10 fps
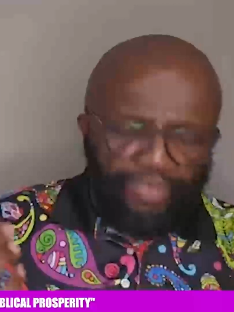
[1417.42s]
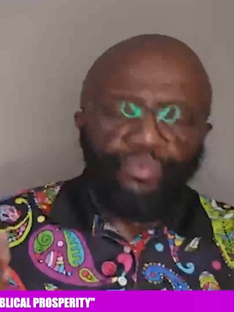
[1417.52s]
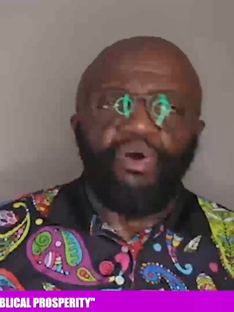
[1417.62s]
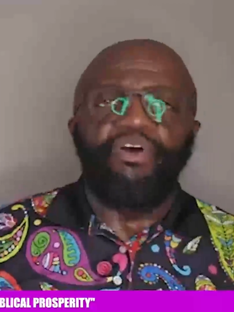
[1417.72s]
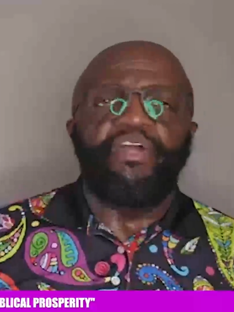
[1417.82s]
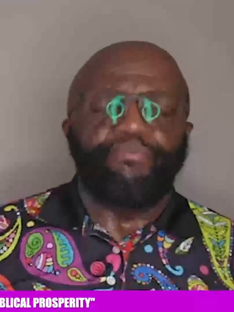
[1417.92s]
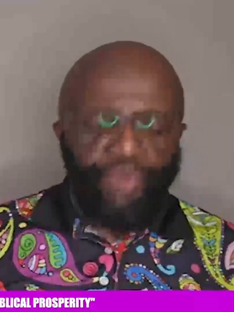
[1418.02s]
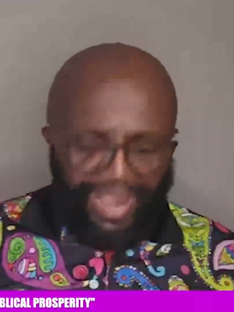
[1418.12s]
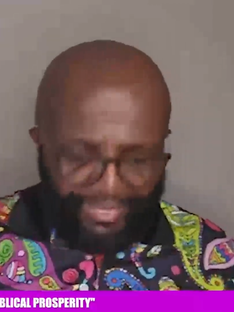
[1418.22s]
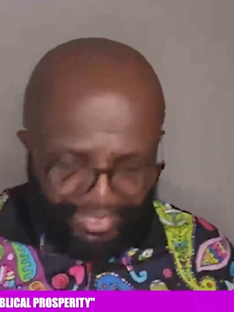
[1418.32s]
that walk
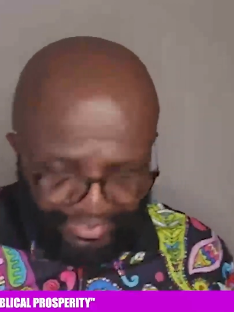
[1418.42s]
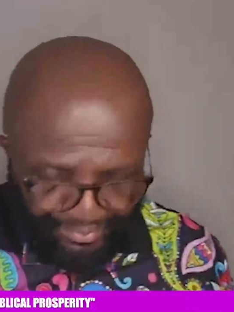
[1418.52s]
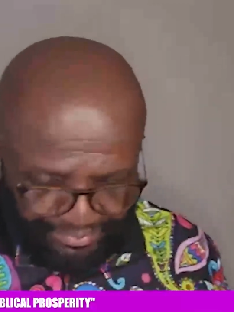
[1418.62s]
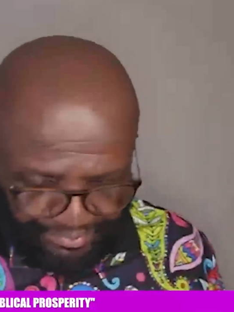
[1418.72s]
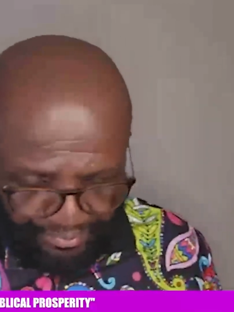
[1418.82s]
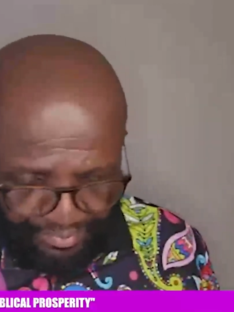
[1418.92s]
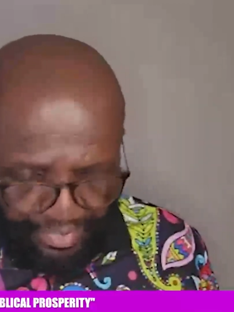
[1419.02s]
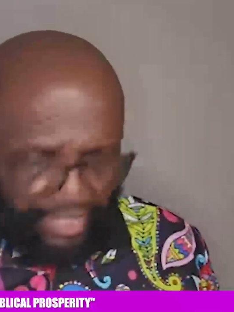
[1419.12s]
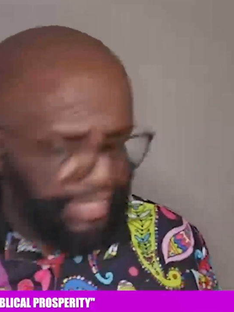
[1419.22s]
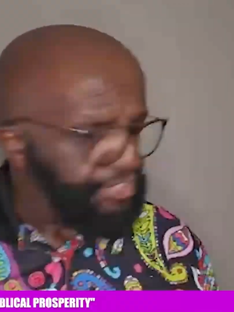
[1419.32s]
uprightly.
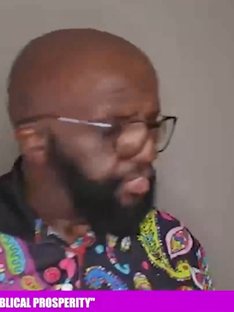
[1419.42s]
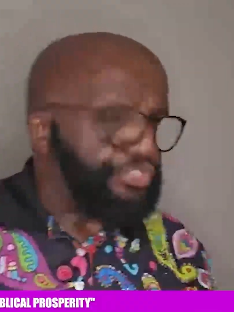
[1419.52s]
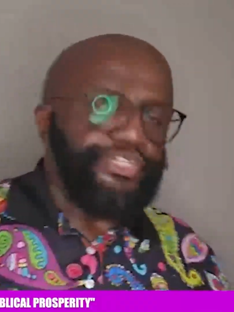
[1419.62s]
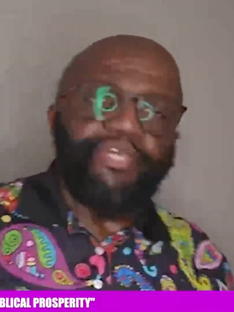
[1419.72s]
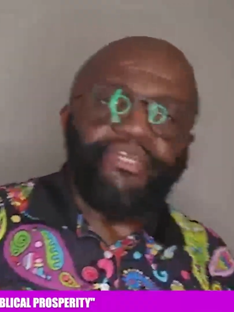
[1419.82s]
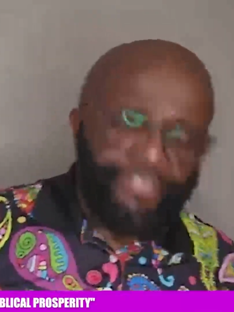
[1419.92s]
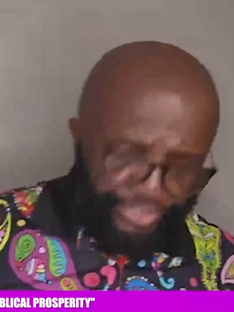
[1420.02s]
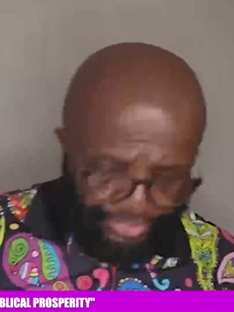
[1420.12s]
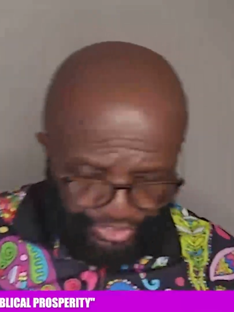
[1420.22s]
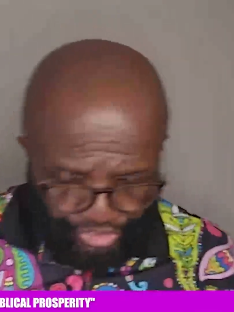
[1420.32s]
He's a sun and he's a